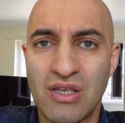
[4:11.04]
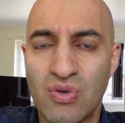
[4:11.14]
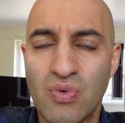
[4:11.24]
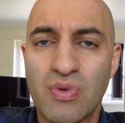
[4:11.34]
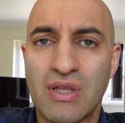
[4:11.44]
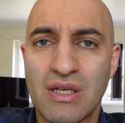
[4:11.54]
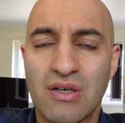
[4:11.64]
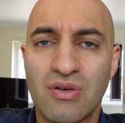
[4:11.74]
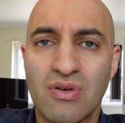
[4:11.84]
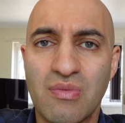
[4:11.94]
you think
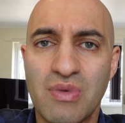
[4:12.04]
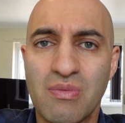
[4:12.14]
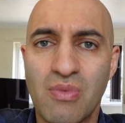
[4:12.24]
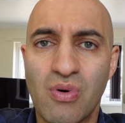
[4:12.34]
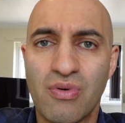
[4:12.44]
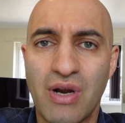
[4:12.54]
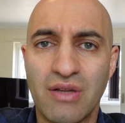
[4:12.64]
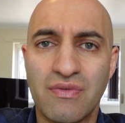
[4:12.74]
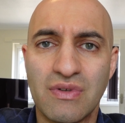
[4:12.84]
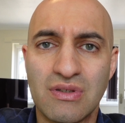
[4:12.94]
are going to be more
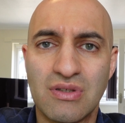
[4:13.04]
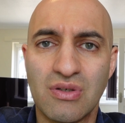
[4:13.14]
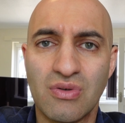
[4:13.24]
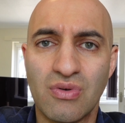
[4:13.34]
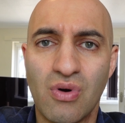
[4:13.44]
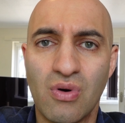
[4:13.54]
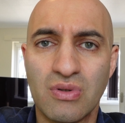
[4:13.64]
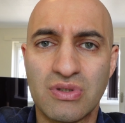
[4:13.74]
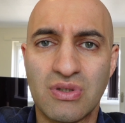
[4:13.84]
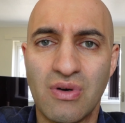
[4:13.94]
relevant to your
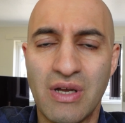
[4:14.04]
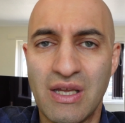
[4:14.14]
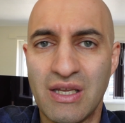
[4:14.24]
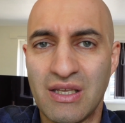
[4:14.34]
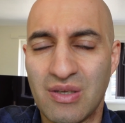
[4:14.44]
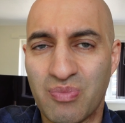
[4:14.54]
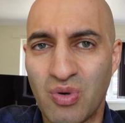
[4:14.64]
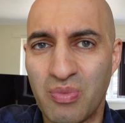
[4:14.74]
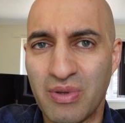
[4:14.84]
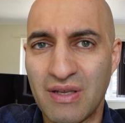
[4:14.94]
role. So you
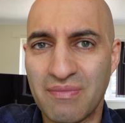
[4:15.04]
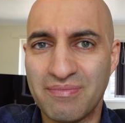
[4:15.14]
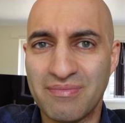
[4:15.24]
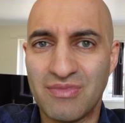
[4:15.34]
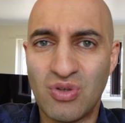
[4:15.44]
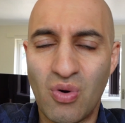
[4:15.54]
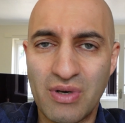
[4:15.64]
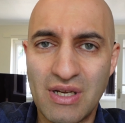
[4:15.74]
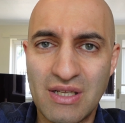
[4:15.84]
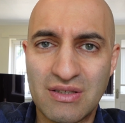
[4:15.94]
probably
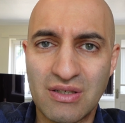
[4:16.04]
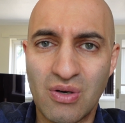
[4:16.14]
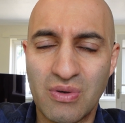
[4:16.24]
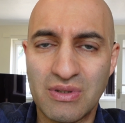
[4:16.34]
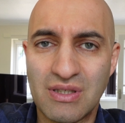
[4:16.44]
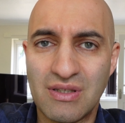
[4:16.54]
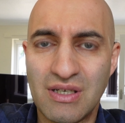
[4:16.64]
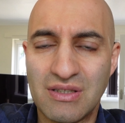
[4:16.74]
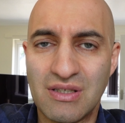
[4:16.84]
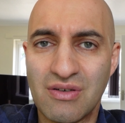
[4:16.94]
don't need to go into the
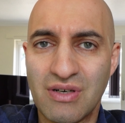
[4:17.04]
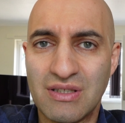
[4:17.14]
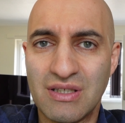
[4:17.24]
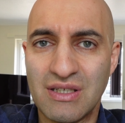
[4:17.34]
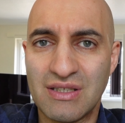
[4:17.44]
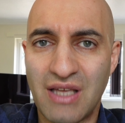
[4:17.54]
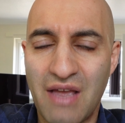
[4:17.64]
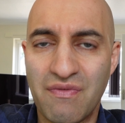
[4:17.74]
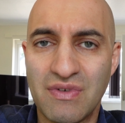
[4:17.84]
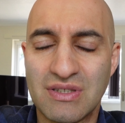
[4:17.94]
nitty-gritty, into
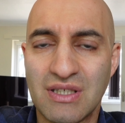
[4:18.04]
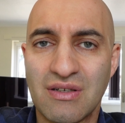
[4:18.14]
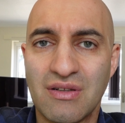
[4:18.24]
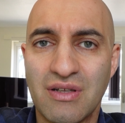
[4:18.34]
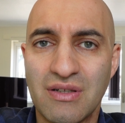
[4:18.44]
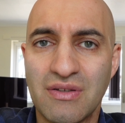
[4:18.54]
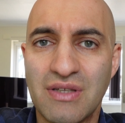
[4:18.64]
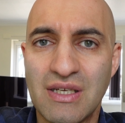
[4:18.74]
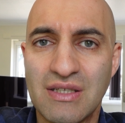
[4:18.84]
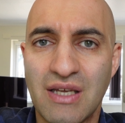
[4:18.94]
every single little
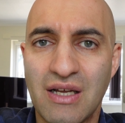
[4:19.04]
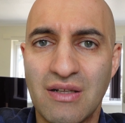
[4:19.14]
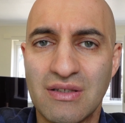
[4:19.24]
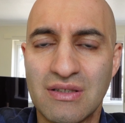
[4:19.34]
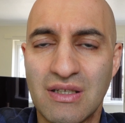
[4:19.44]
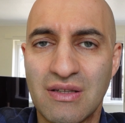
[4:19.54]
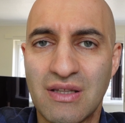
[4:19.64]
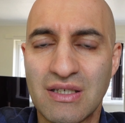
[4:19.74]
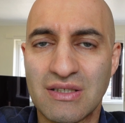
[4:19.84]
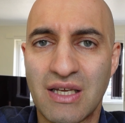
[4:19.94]
detail and
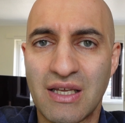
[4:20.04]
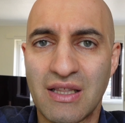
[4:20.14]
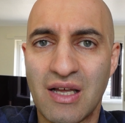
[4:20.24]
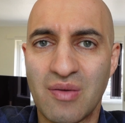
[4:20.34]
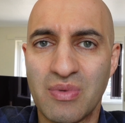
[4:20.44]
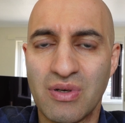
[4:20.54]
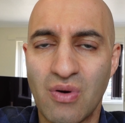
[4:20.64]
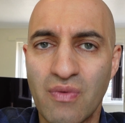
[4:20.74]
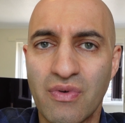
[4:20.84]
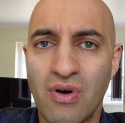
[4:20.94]
things like that, but
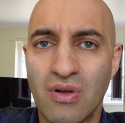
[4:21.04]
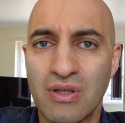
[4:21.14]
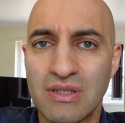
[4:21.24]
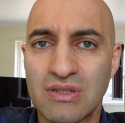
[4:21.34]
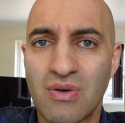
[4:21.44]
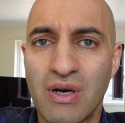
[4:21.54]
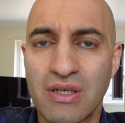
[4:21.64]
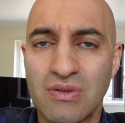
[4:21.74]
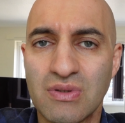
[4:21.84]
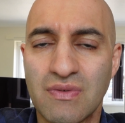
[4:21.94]
overall it is
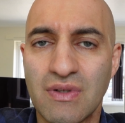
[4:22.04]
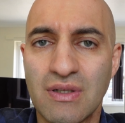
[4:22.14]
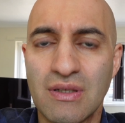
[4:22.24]
quite useful.